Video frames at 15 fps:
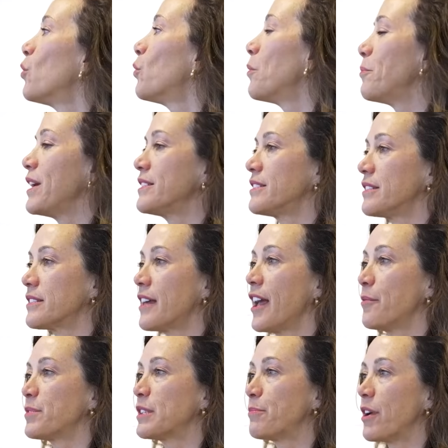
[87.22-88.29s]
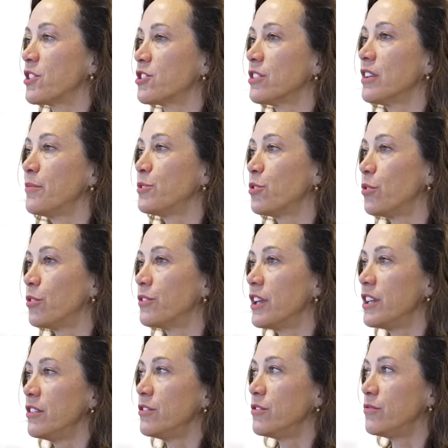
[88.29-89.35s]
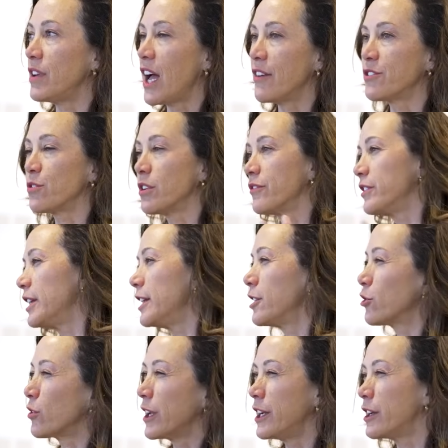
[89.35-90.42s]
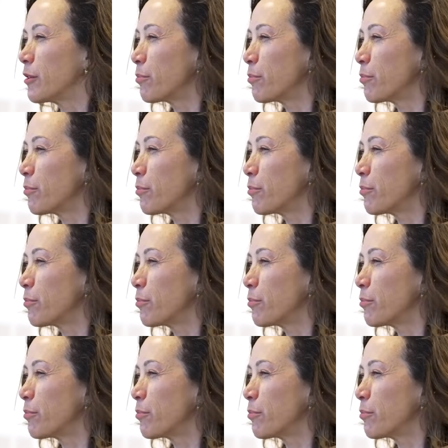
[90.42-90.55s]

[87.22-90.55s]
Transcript: What makes this camp special? I'm told that you have sort of an integrated